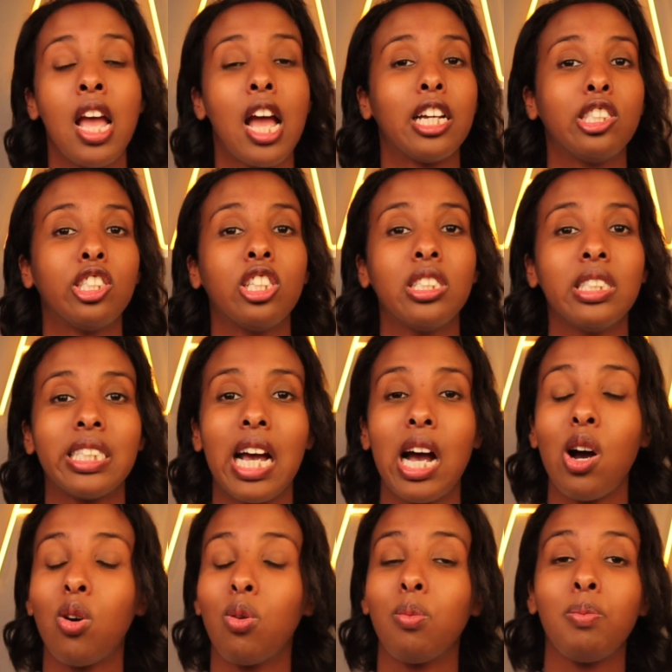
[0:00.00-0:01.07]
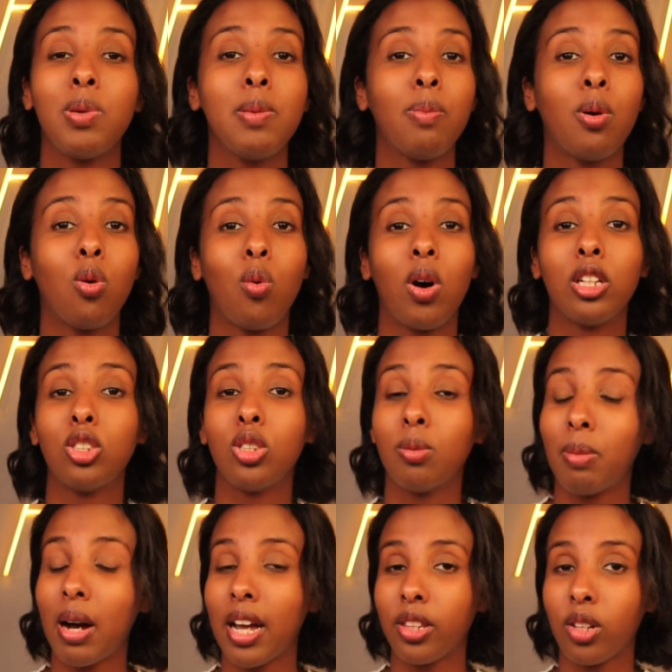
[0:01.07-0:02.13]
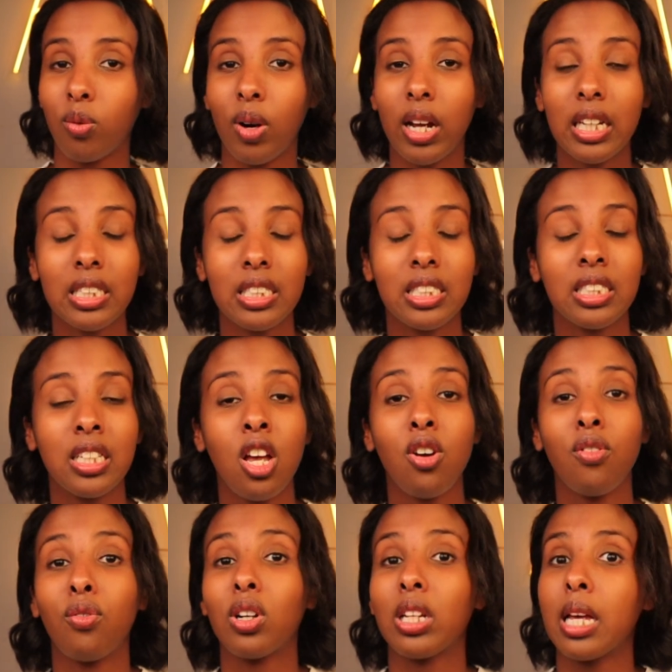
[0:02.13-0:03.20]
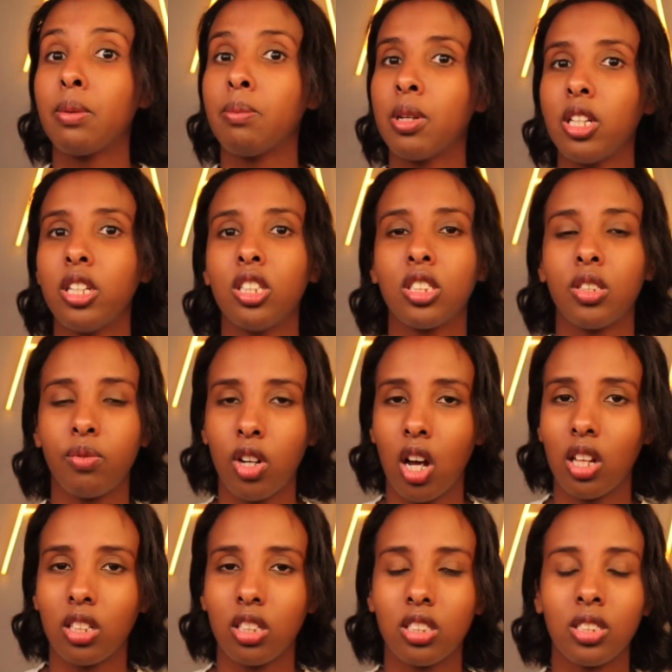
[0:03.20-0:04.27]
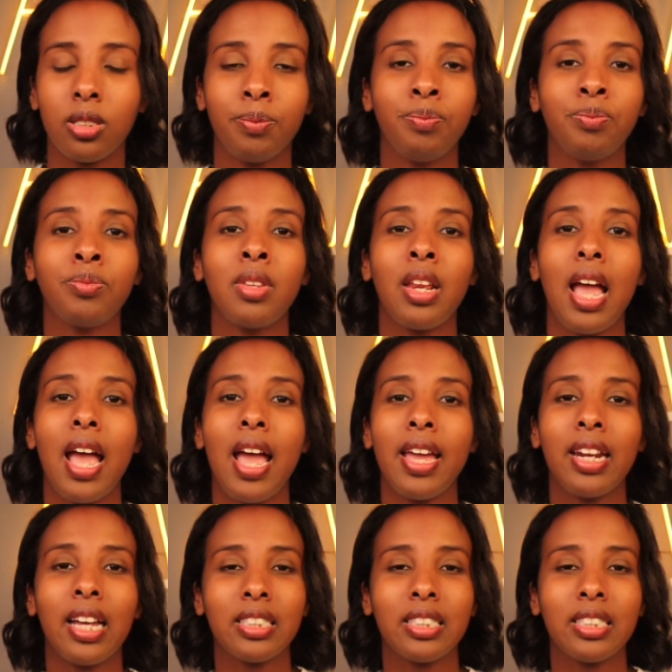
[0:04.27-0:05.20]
And turns out people want to buy the rights for like millions of dollars. And